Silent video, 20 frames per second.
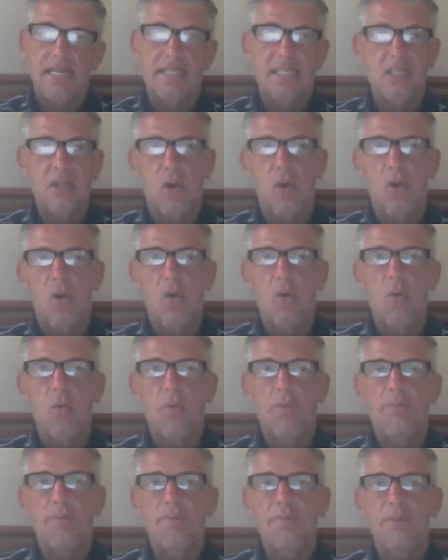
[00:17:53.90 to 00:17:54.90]
So
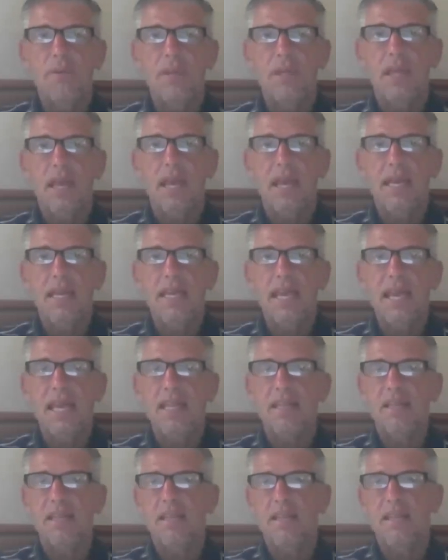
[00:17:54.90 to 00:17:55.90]

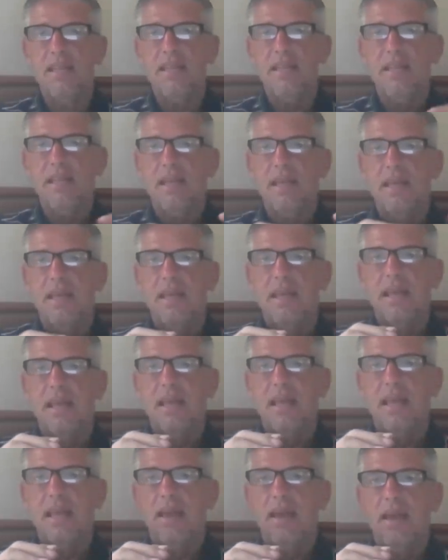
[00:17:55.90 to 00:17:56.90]
again,
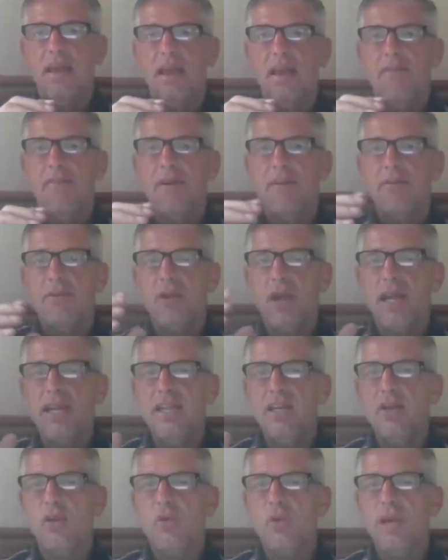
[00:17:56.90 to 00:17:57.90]
if I'm trying
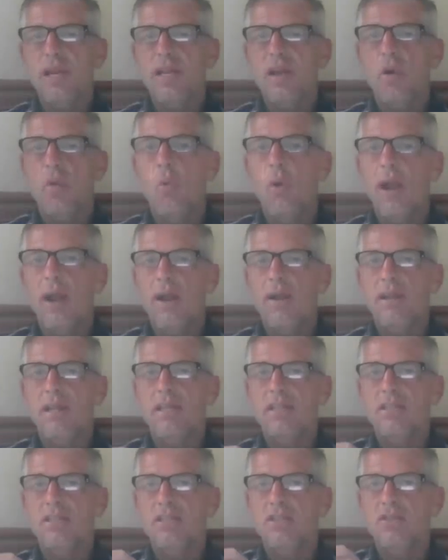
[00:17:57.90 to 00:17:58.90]
to create
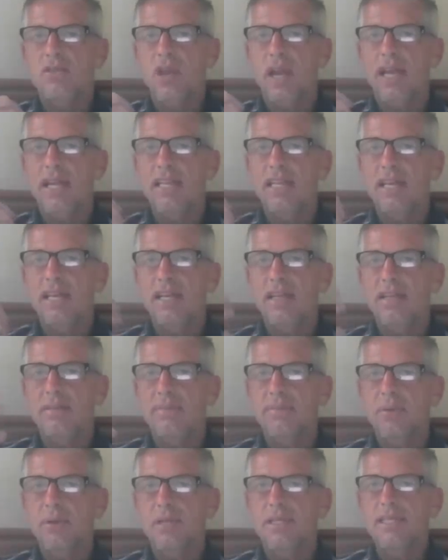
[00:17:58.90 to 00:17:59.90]
awareness, trying to
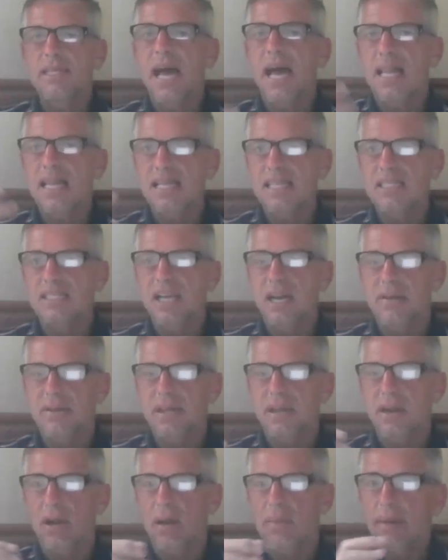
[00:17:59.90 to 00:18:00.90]
put knowledge out
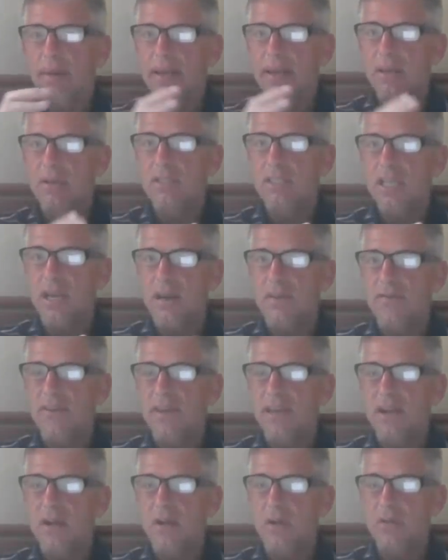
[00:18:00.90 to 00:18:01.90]
there, I might use some
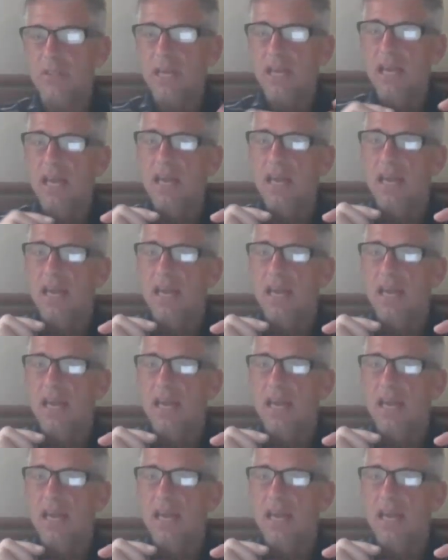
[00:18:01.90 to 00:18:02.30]
vehicles.